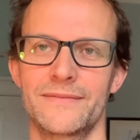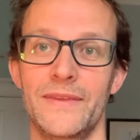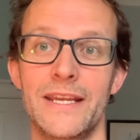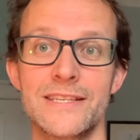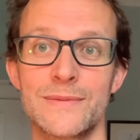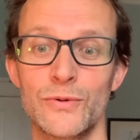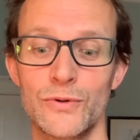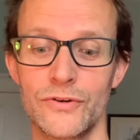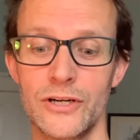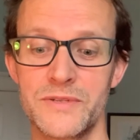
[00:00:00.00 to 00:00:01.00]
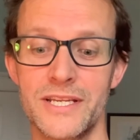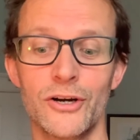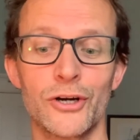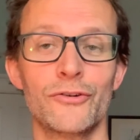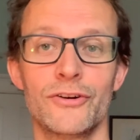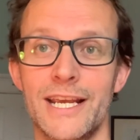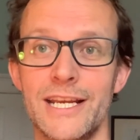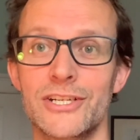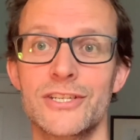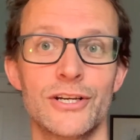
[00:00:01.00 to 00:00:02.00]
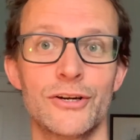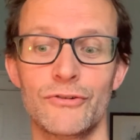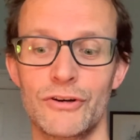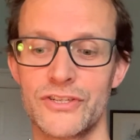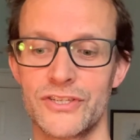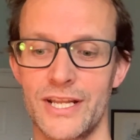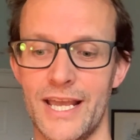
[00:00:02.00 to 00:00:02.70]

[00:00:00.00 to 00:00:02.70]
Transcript: in small groups, in our congregations across St.